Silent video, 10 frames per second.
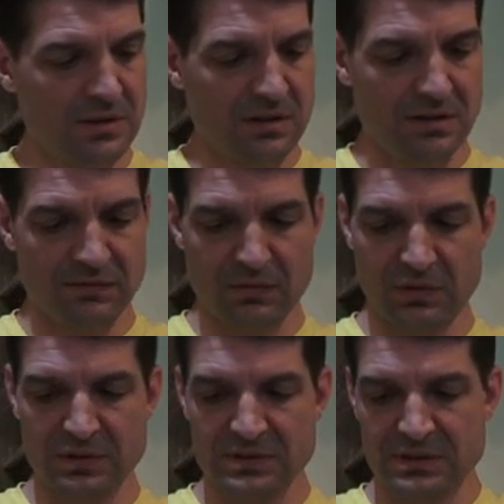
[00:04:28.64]
and of
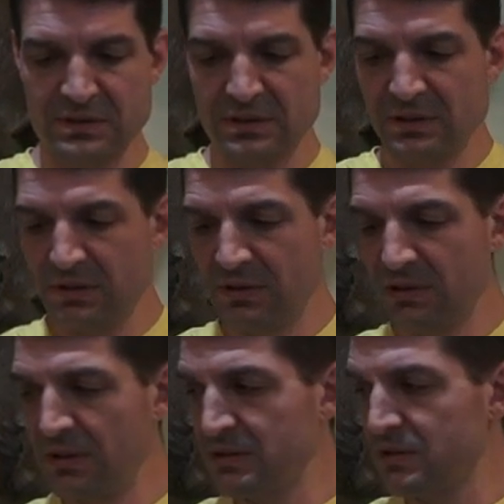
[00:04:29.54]
course
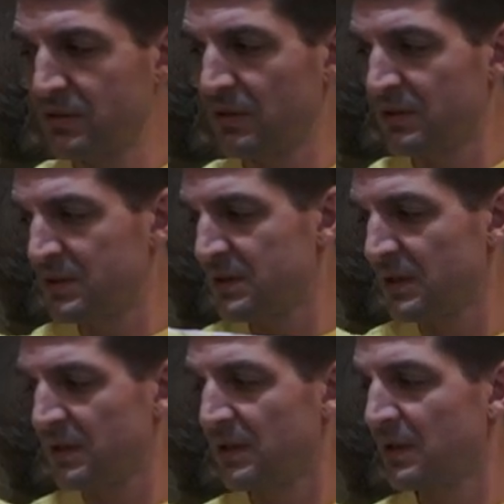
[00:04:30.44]
this is going to
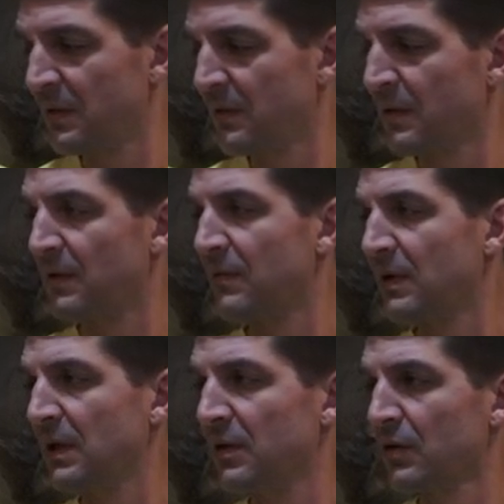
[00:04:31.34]
sit
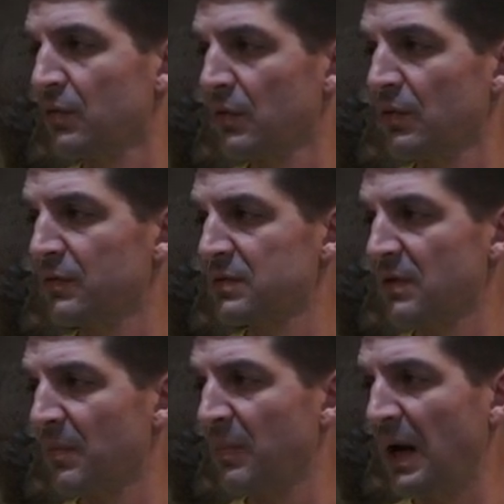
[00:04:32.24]
in the grooves of
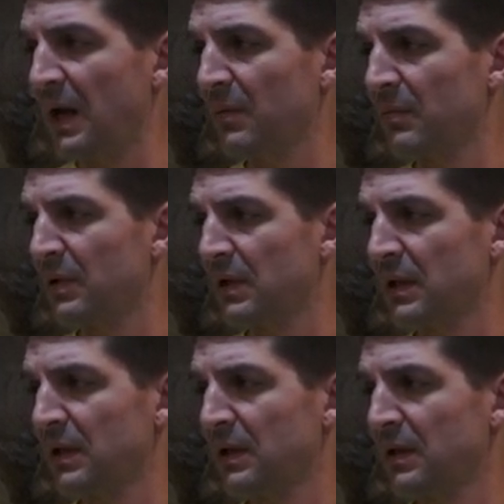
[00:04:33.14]
the bottom
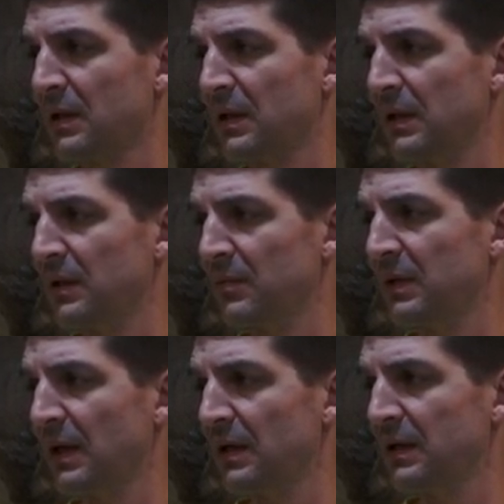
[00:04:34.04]
limb
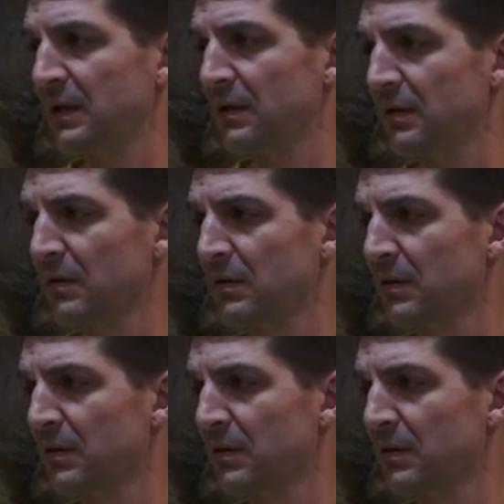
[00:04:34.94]
down here,